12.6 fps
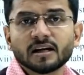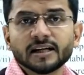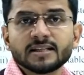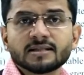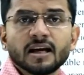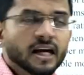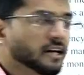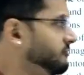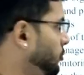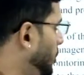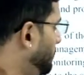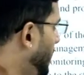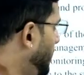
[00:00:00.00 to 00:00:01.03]
studies,
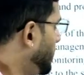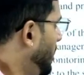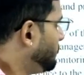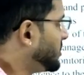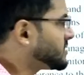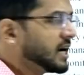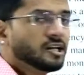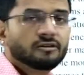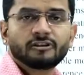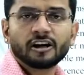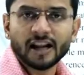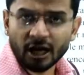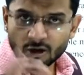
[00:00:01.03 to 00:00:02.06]
if you imbibe this
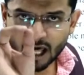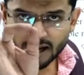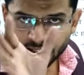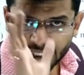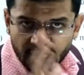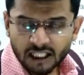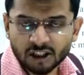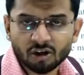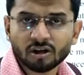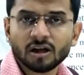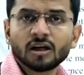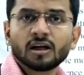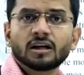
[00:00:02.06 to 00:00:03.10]
kind of a regularity in
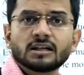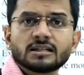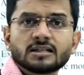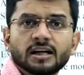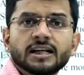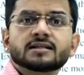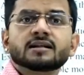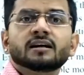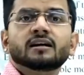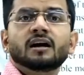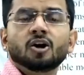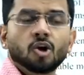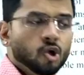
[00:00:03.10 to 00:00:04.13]
your studies,